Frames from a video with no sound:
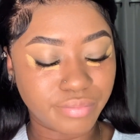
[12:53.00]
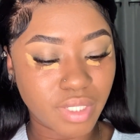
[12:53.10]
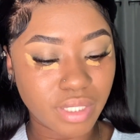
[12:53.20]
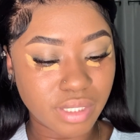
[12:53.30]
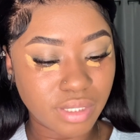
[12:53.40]

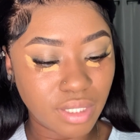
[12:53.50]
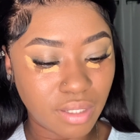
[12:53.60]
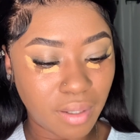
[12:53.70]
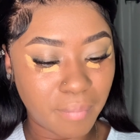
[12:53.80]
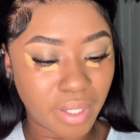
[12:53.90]

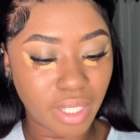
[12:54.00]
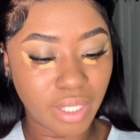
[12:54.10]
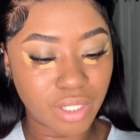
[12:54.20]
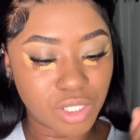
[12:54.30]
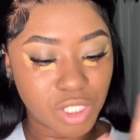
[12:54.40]
concealer, but
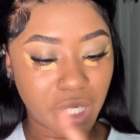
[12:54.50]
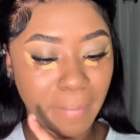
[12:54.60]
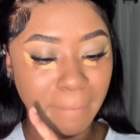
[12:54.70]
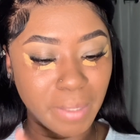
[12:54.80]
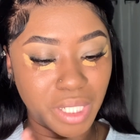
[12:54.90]
in the shade
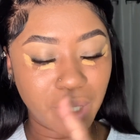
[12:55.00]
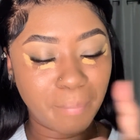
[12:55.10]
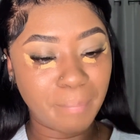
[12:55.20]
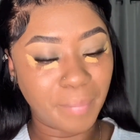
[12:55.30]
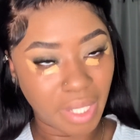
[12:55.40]

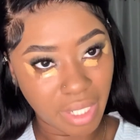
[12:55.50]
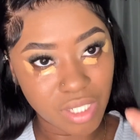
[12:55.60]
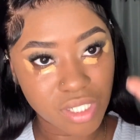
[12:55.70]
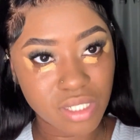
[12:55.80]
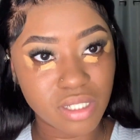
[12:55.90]
medium
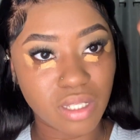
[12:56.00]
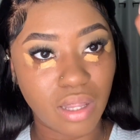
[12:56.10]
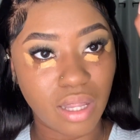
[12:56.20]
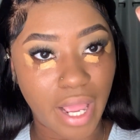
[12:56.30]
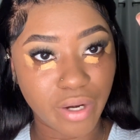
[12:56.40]
beige. This is a
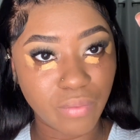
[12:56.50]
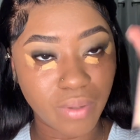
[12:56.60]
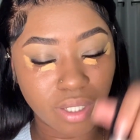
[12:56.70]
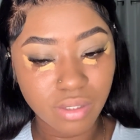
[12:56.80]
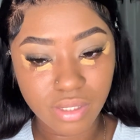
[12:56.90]
lighter
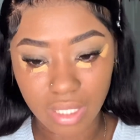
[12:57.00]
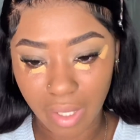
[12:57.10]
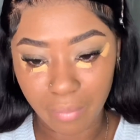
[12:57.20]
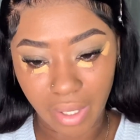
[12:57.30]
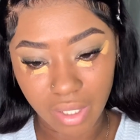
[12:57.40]
one to
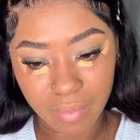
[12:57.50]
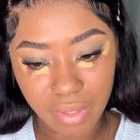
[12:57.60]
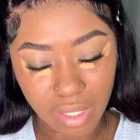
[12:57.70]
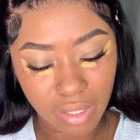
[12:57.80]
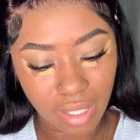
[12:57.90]
like brighten up
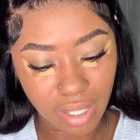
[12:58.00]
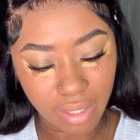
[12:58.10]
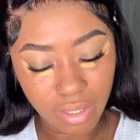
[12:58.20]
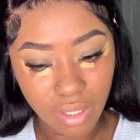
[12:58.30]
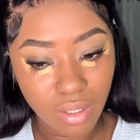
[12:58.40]
the under
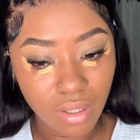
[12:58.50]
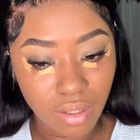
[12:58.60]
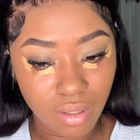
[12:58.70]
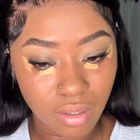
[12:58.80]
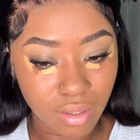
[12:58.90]
eye.
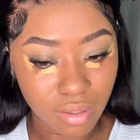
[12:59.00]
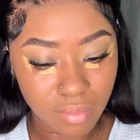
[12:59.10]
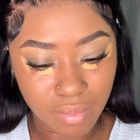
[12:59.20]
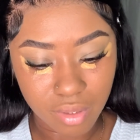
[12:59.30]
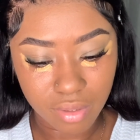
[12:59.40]

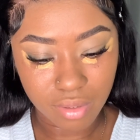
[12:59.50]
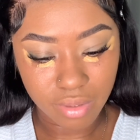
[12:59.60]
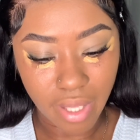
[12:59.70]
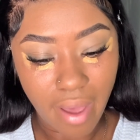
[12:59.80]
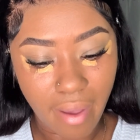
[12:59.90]

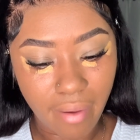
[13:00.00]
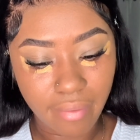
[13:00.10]
Yeah,